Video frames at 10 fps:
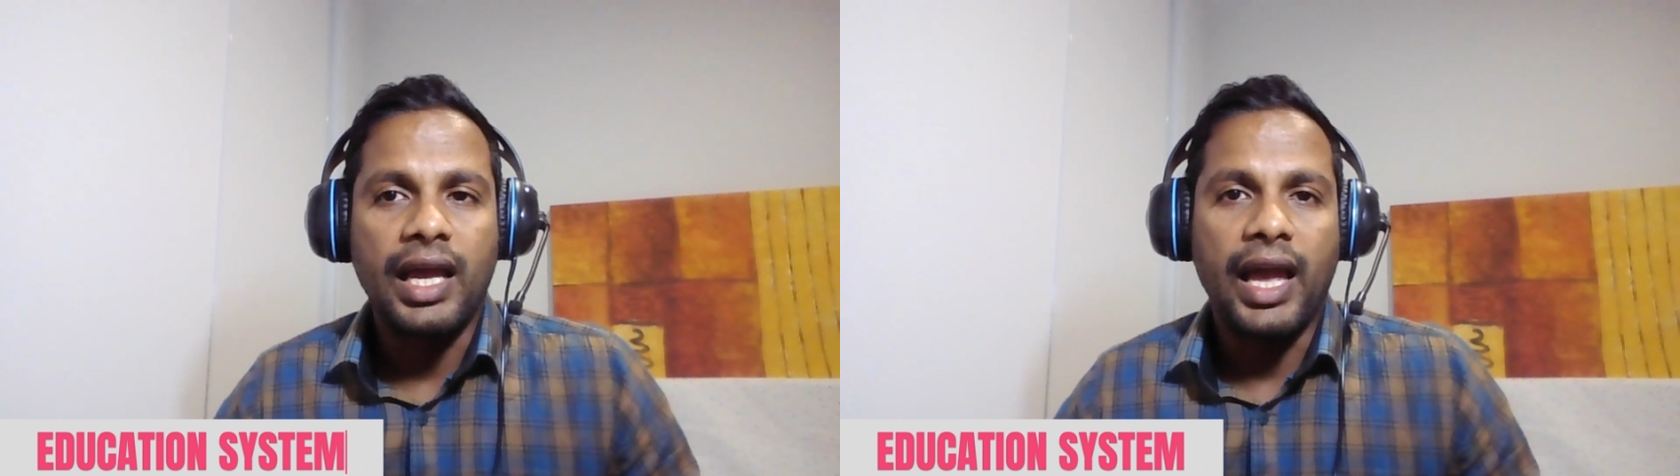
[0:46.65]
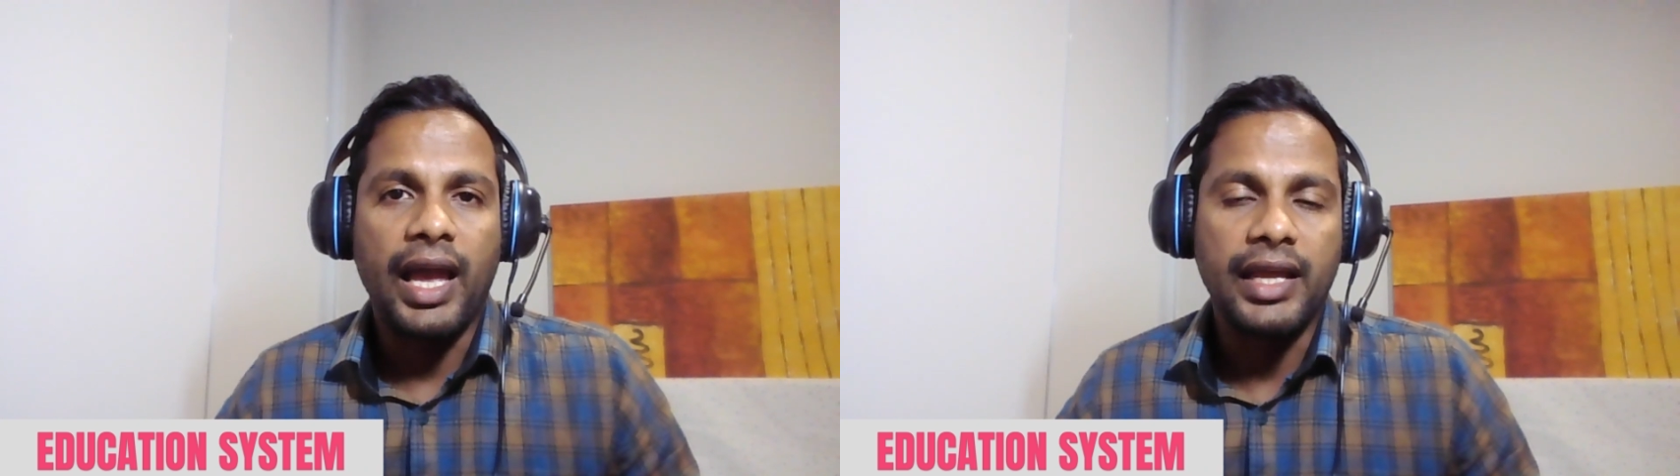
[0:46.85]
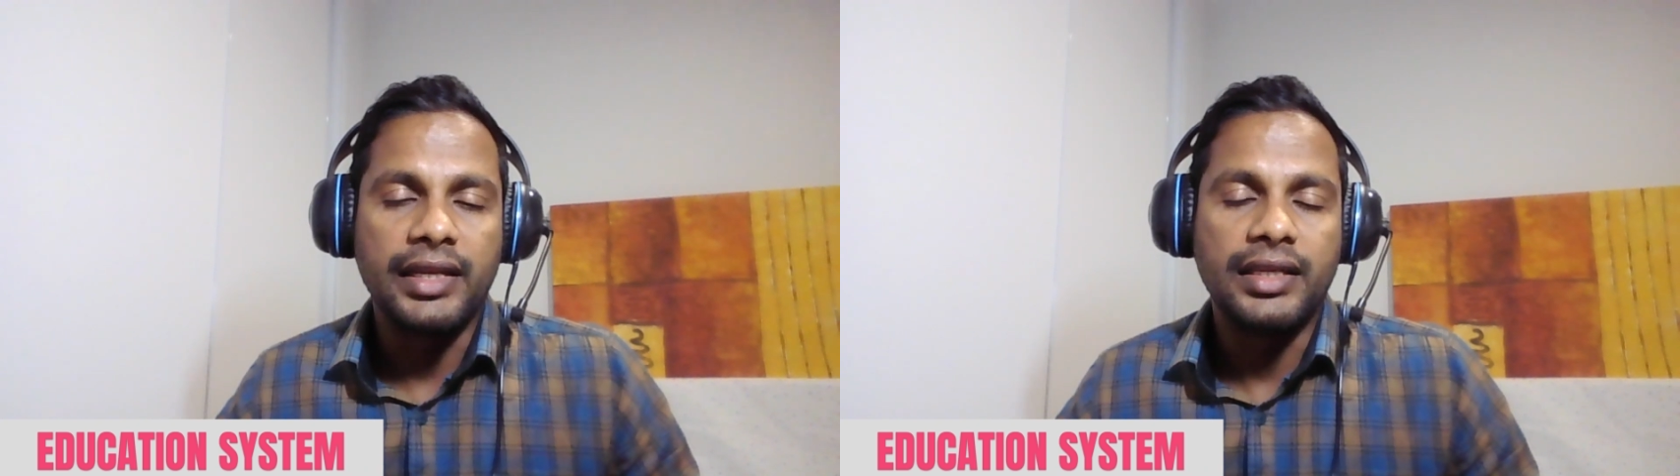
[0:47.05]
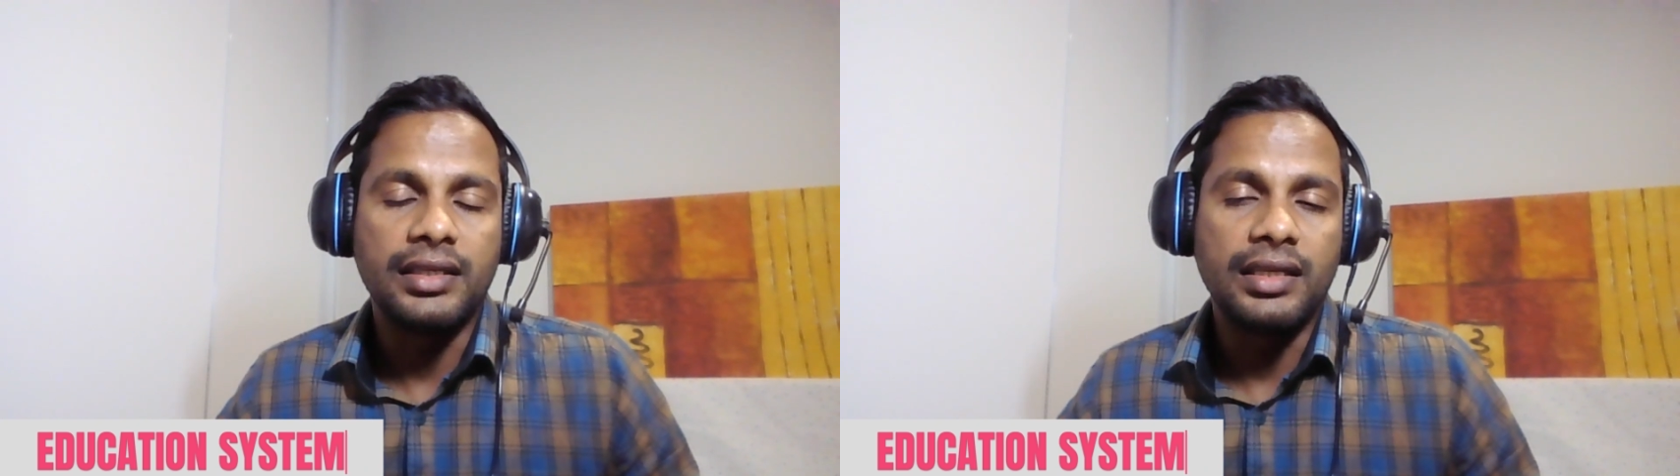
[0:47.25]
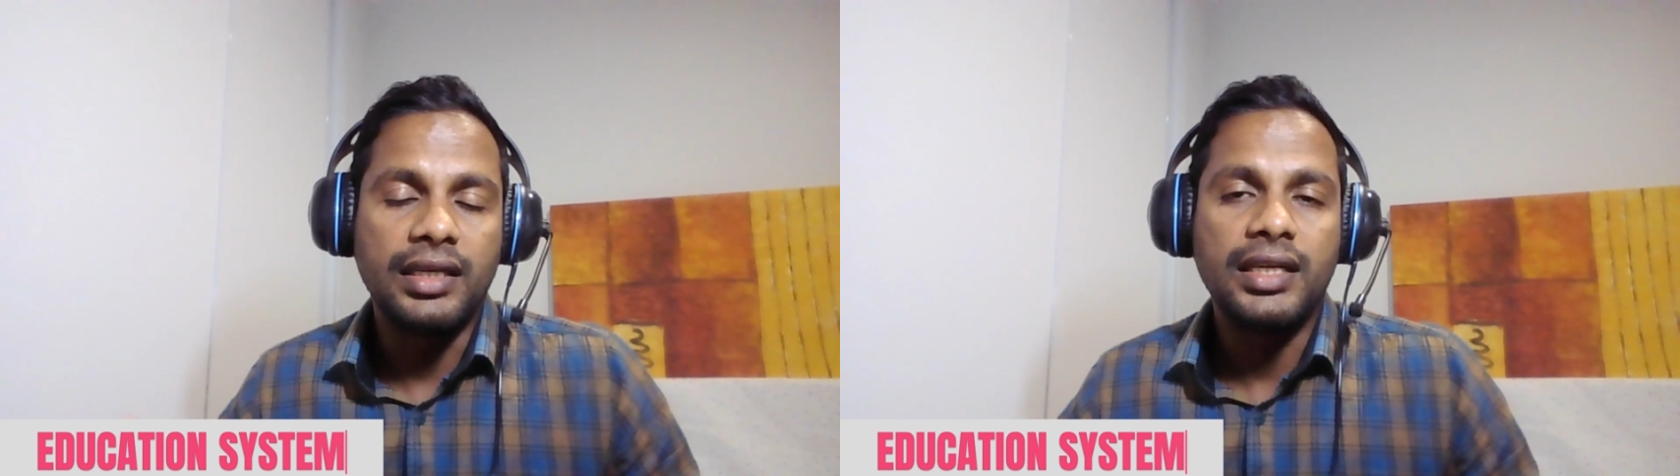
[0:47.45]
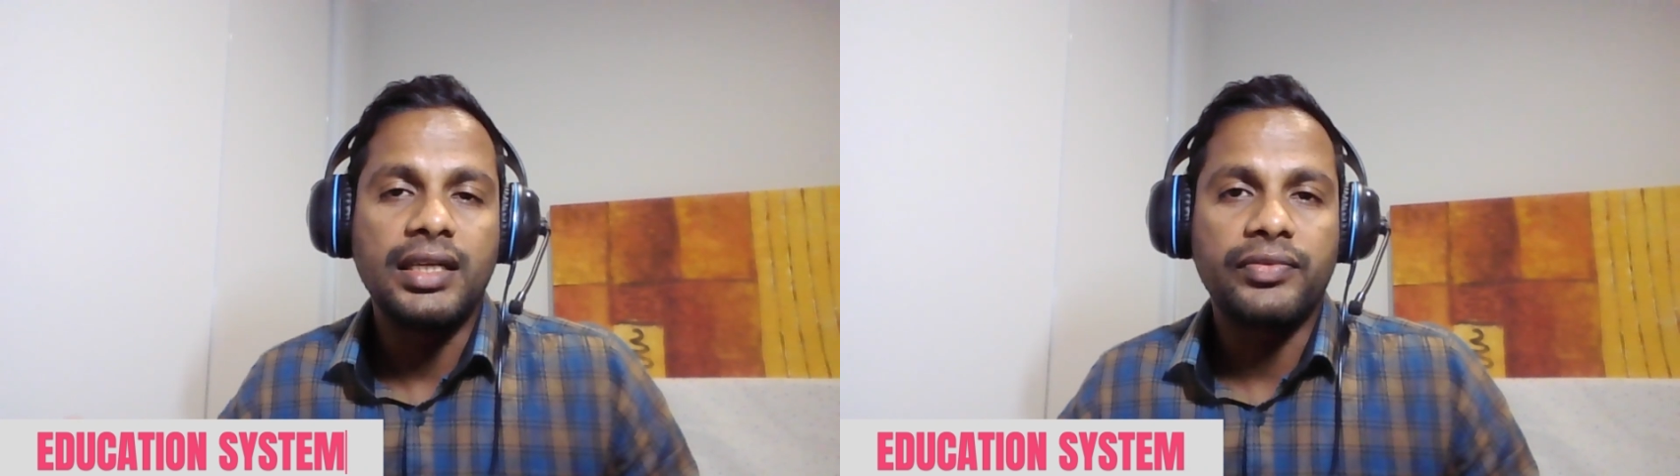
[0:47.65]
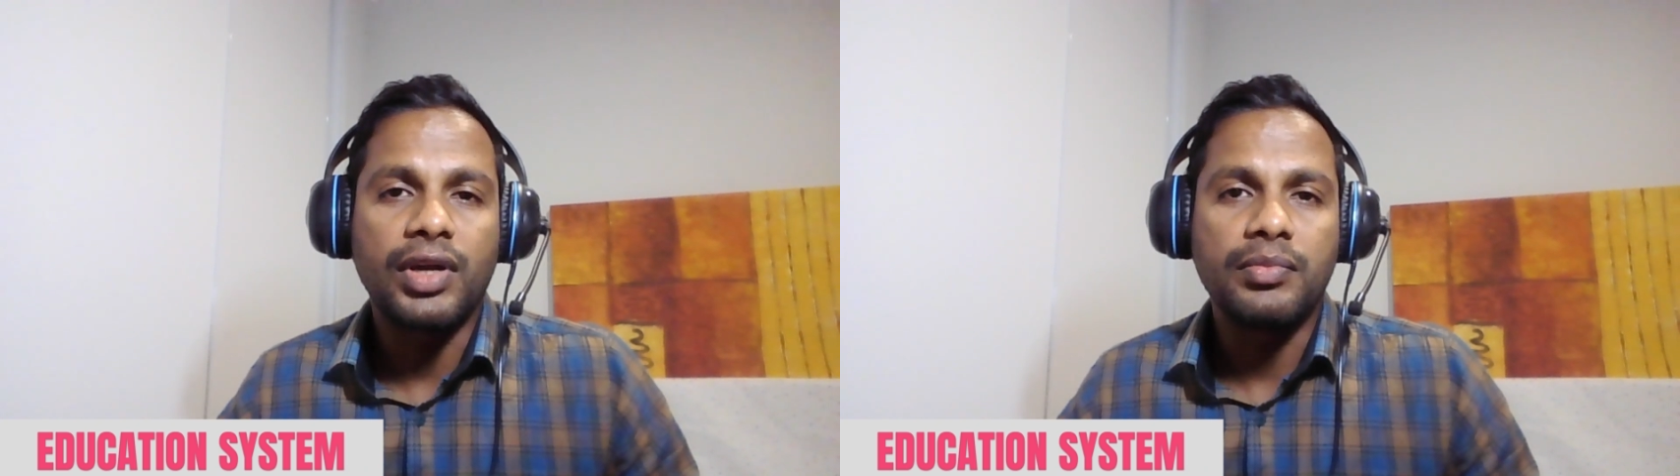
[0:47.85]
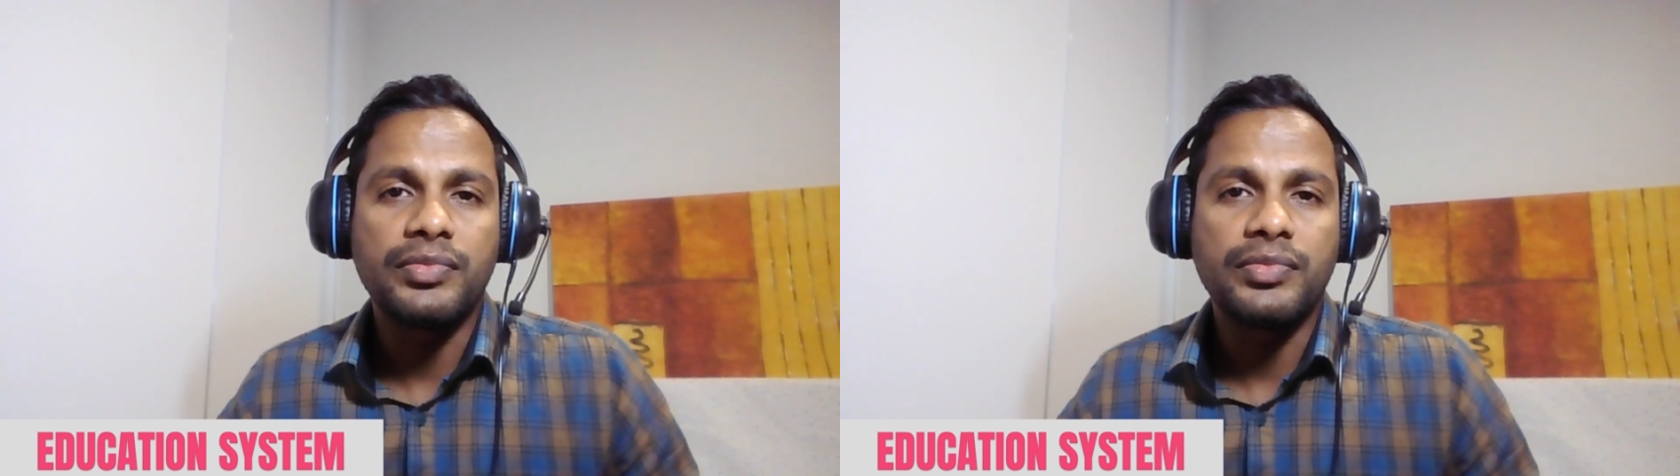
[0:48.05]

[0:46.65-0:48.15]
and learning from